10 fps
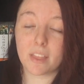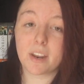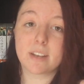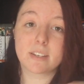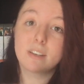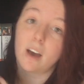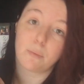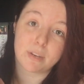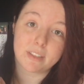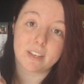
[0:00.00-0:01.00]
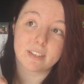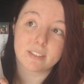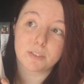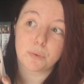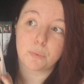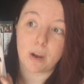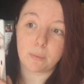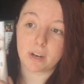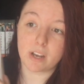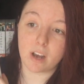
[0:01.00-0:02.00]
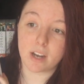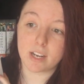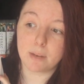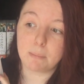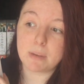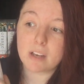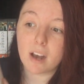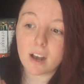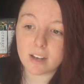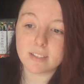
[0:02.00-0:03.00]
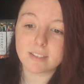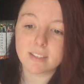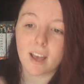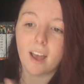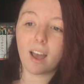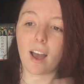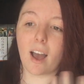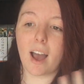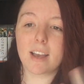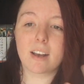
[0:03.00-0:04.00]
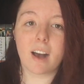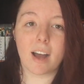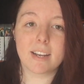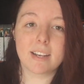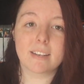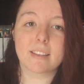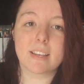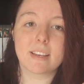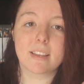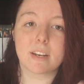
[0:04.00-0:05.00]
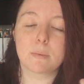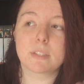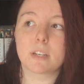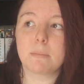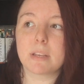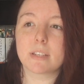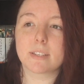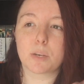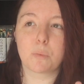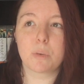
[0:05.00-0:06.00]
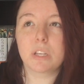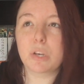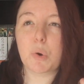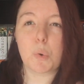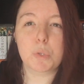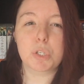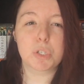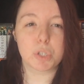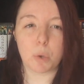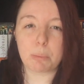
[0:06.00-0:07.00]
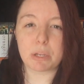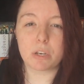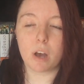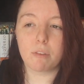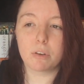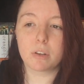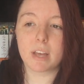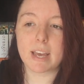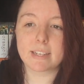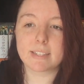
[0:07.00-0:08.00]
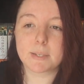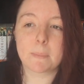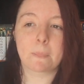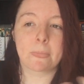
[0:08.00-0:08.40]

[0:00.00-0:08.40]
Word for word: that I did not read this right when I got it because I got it thinking that it was going to be this like really cool dystopian novel and